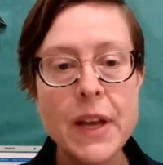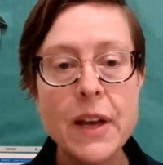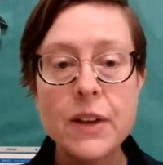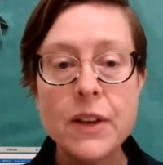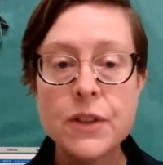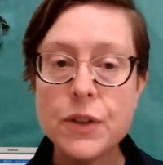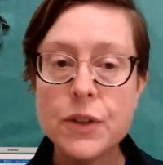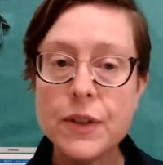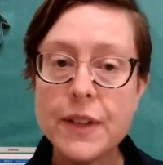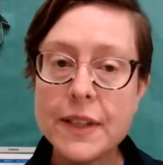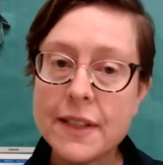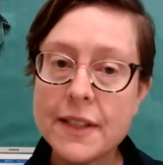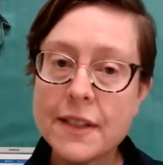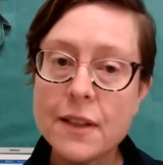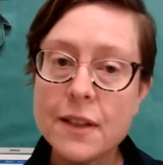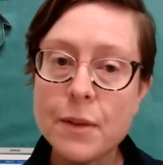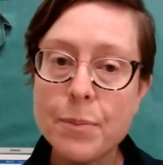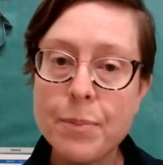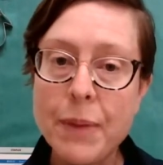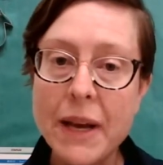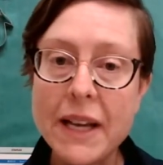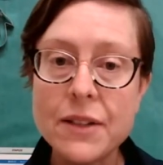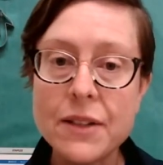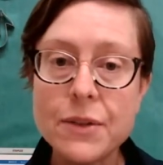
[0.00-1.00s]
So this is a
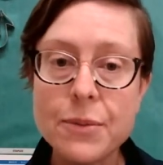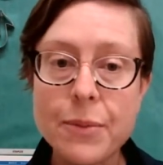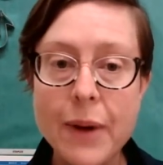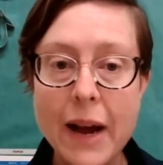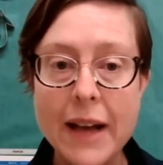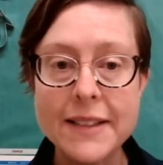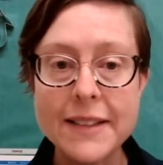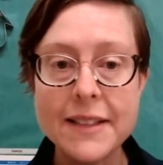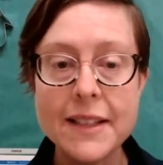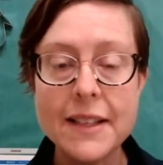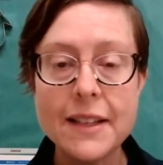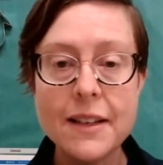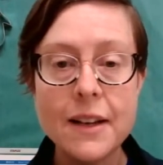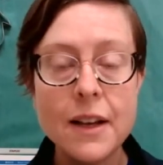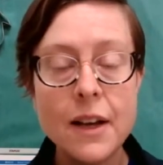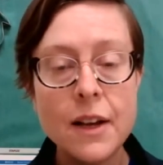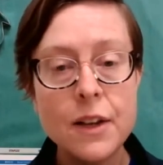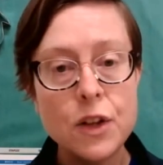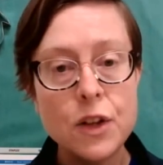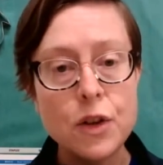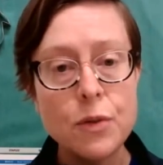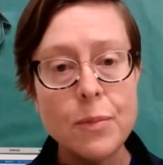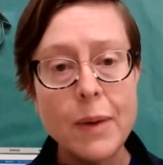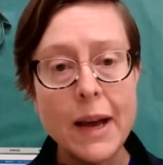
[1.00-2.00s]
bass rosin.
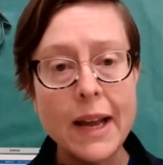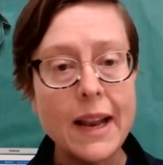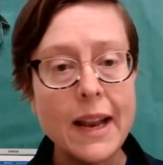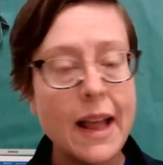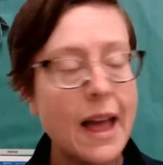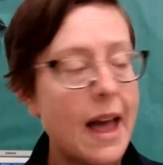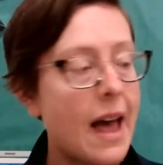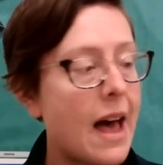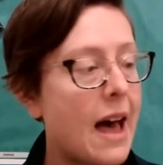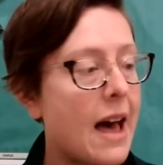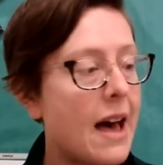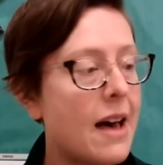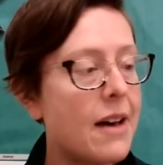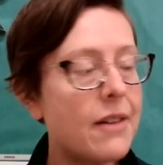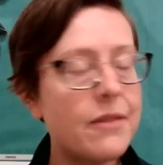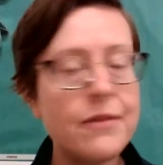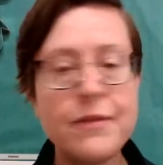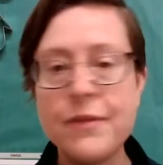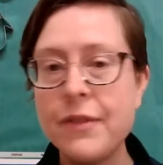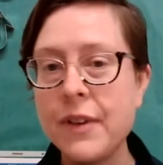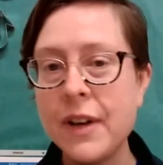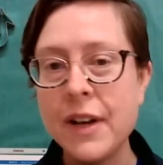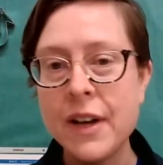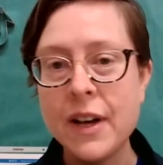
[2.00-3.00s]
You might have
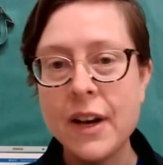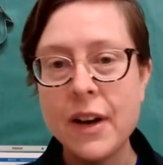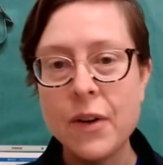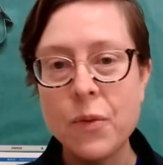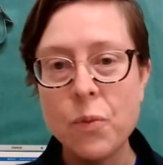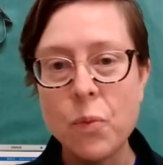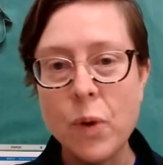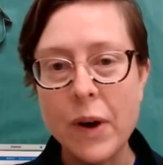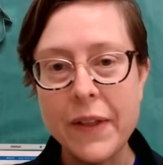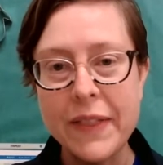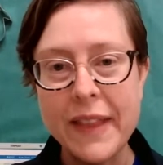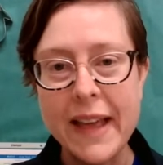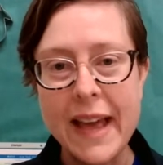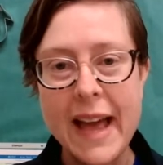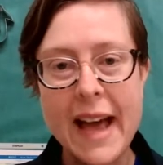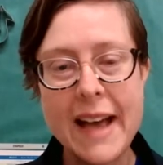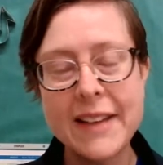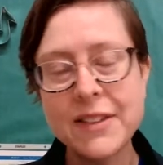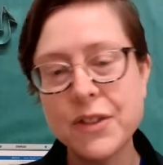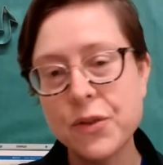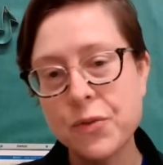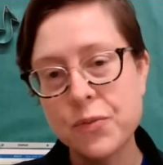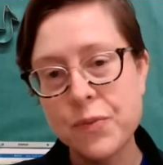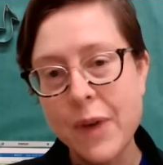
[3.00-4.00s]
one that
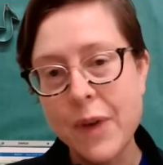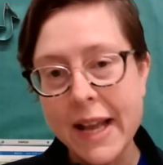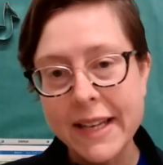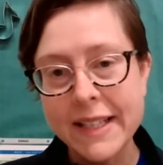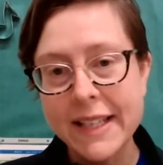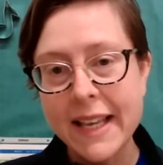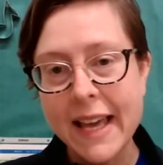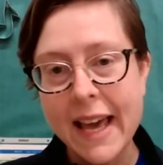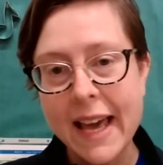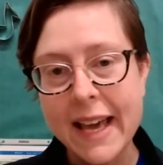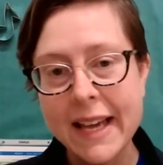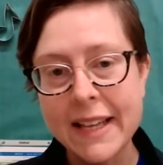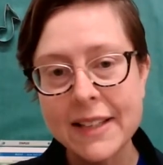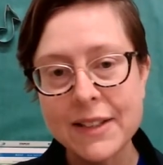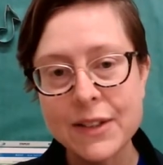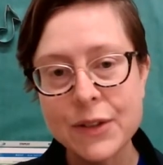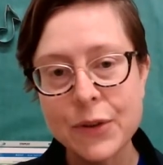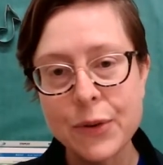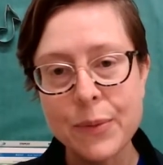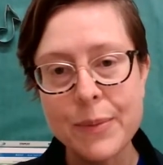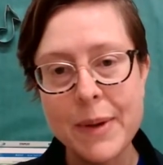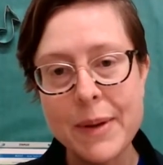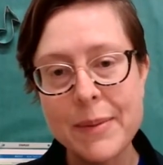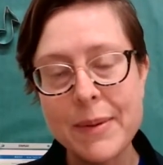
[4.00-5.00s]
has a red case,
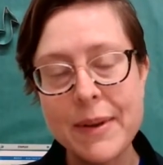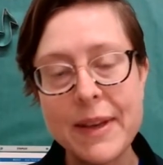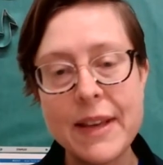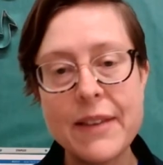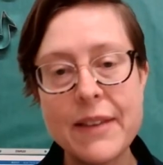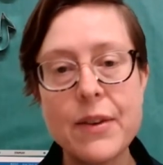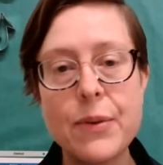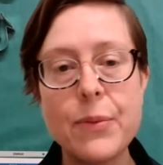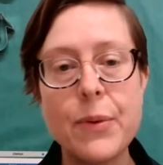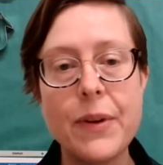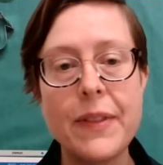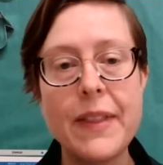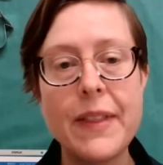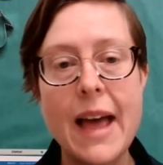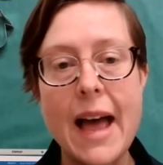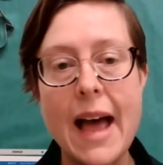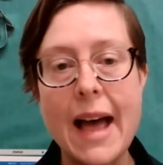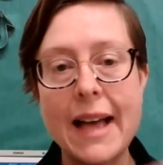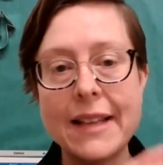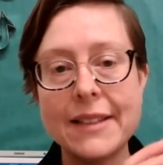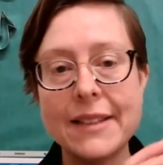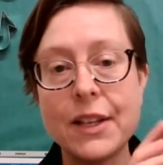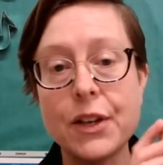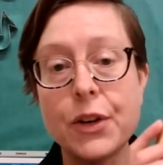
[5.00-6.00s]
or maybe even one that
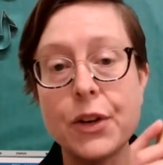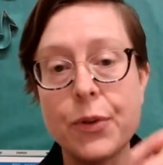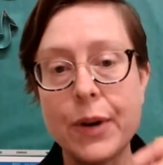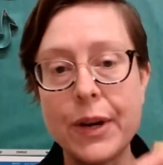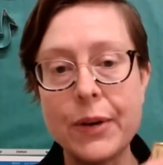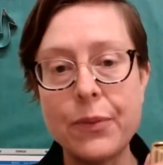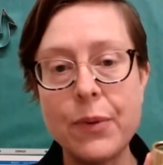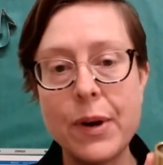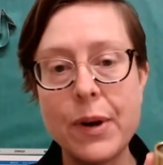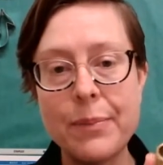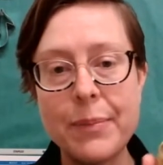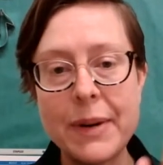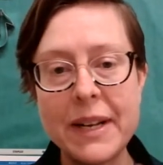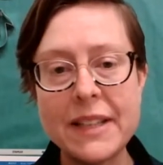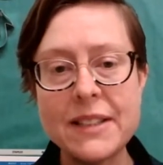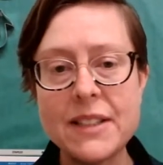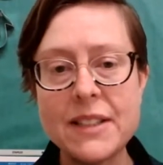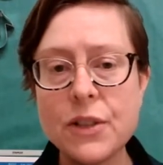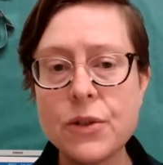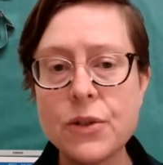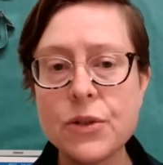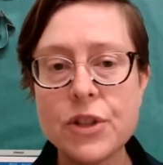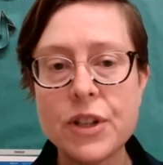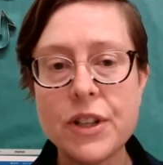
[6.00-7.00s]
has a green one, but it's
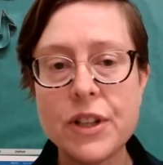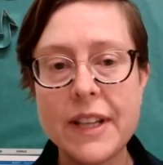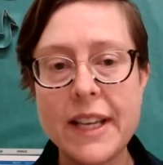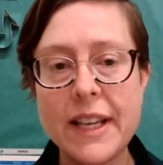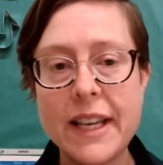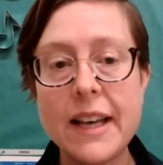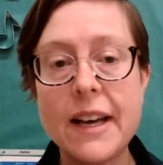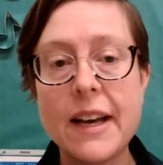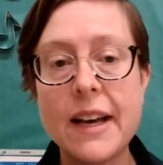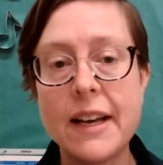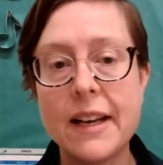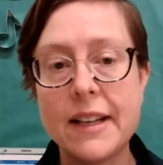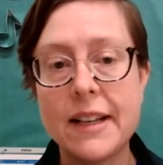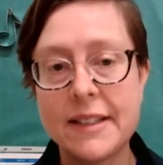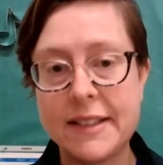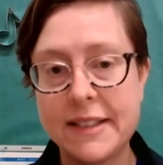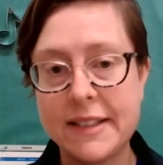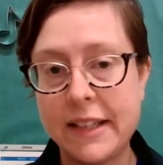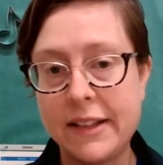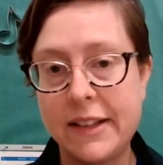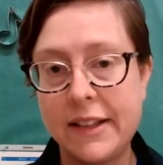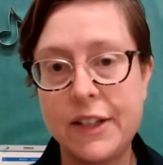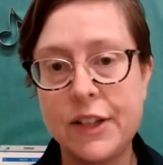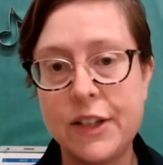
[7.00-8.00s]
usually a
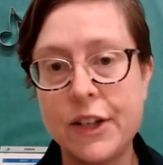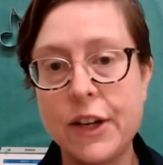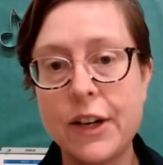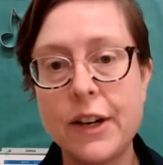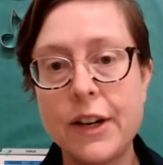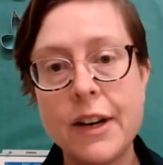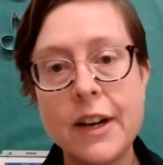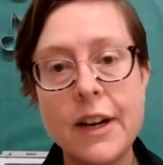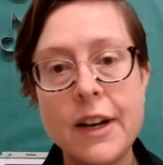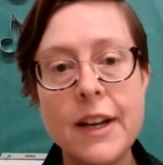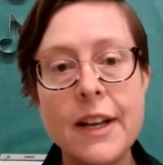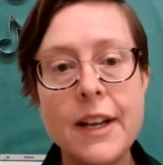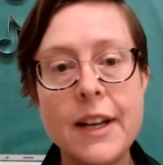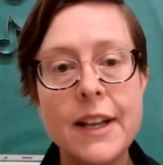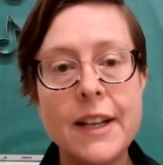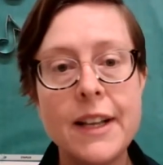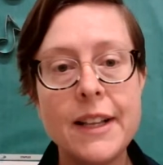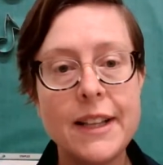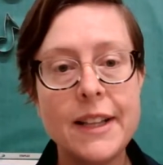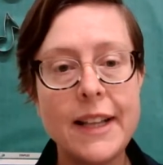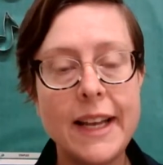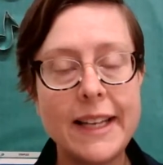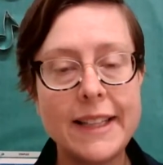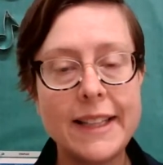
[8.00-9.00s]
cylinder
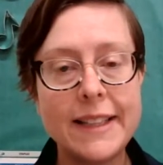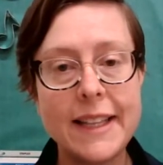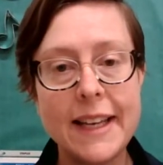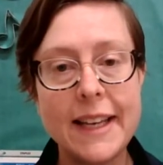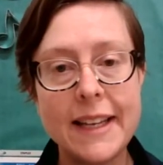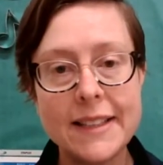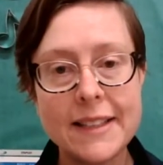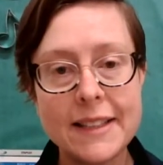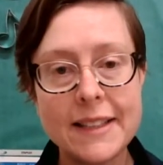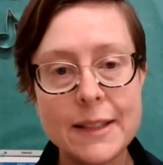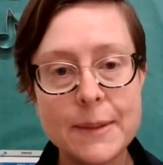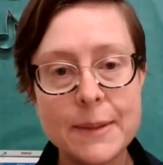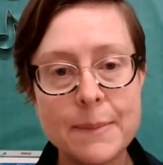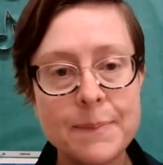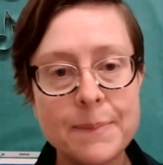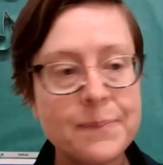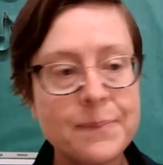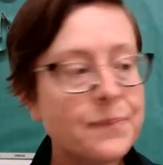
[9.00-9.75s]
like this.